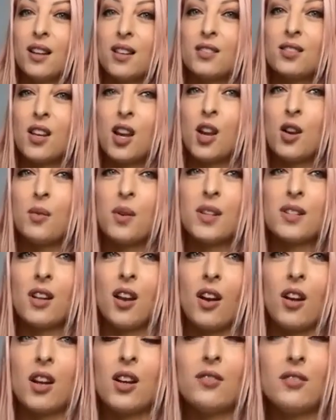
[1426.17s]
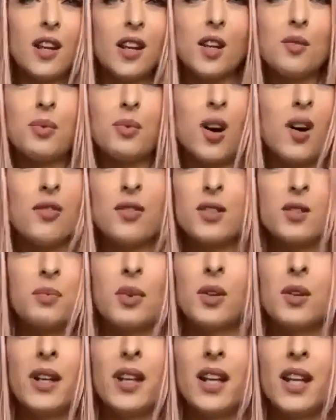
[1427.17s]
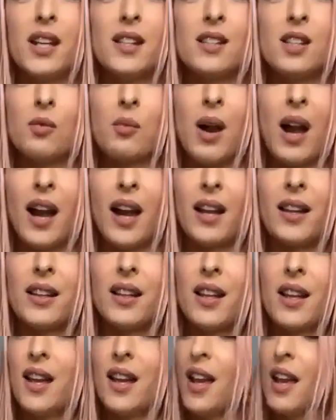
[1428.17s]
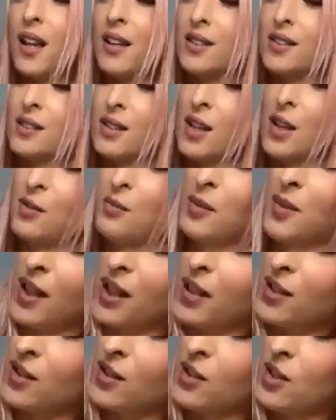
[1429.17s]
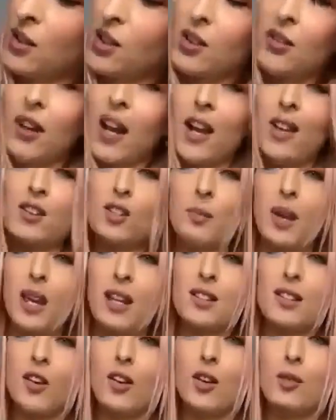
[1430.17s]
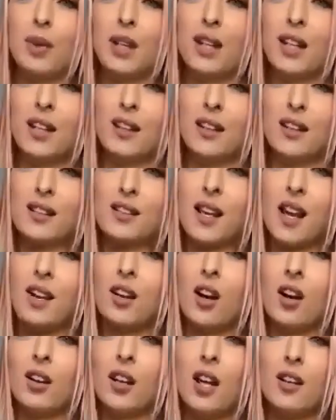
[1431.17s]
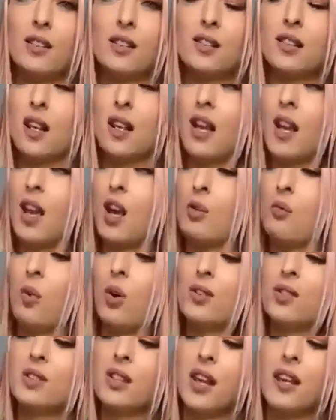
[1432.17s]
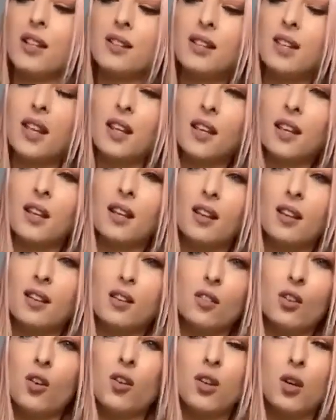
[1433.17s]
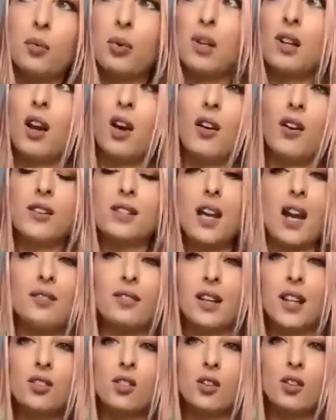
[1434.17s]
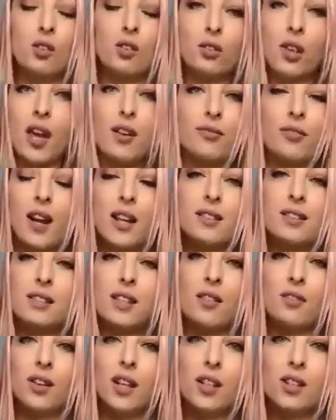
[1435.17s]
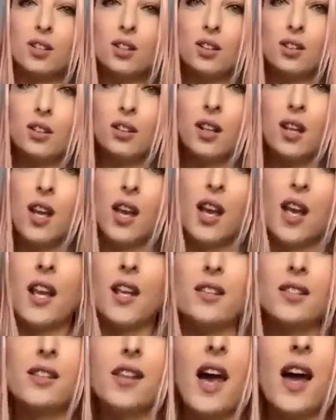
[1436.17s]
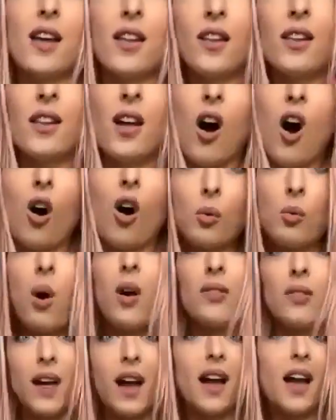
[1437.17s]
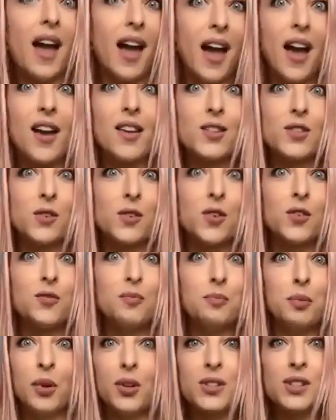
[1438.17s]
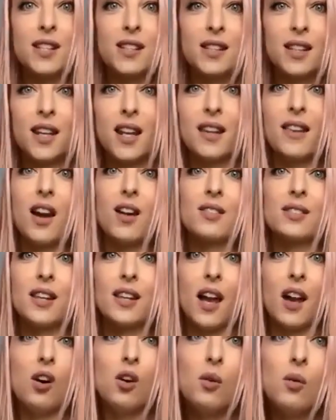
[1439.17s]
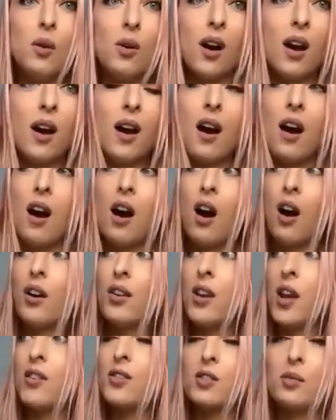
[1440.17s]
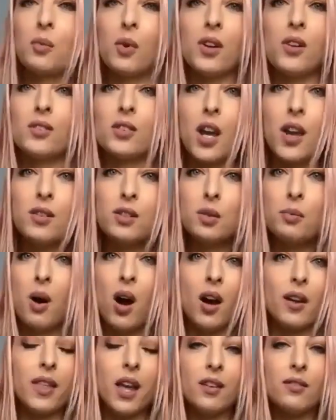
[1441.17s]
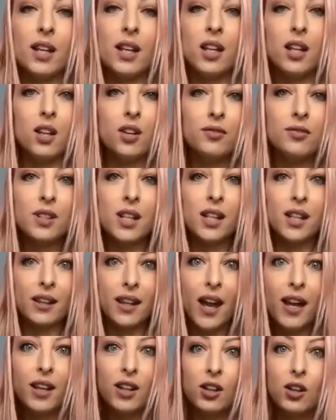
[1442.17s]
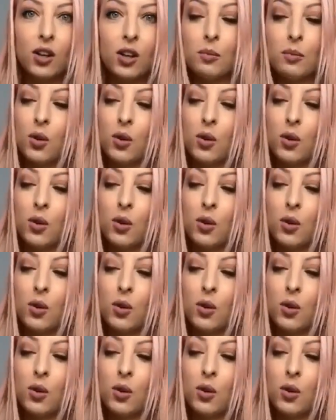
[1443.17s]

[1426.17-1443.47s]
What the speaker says: So it's like a really profitable and easy way, and it just creates some excitement in the salon. And once they see other clients having it done or their friends having it done, it's that I want that hair sort of buzz, isn't it? That's like, oh, I know someone who's going to a party, they really loved it, can they come?